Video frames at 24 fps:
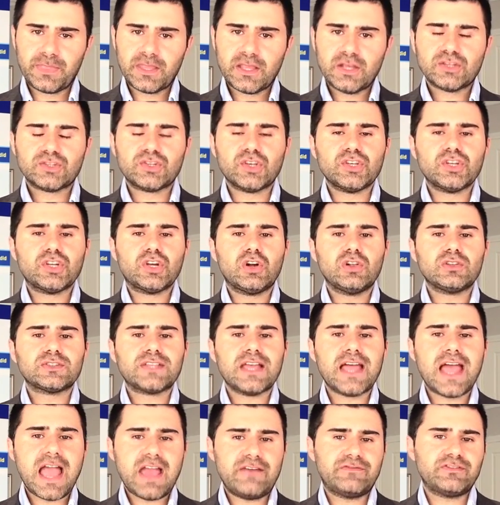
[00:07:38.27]
So your goals
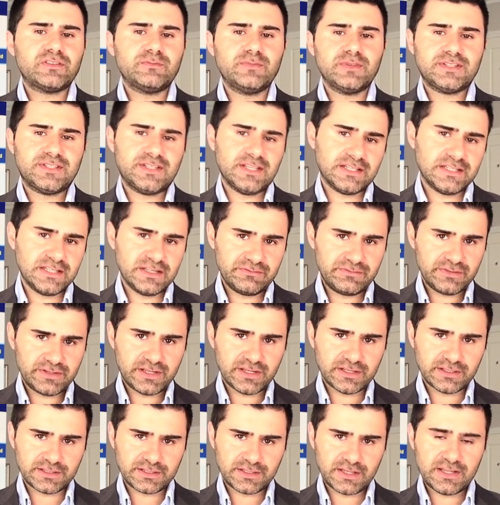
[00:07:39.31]
have to be
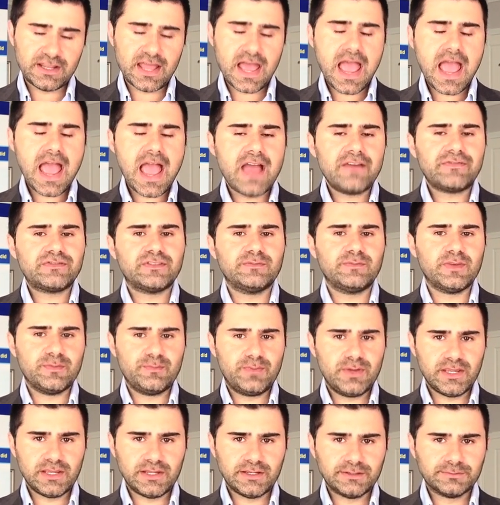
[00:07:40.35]
significant and they have to be
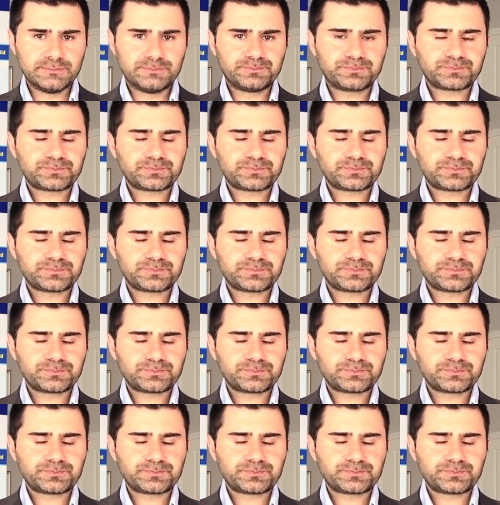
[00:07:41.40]
big.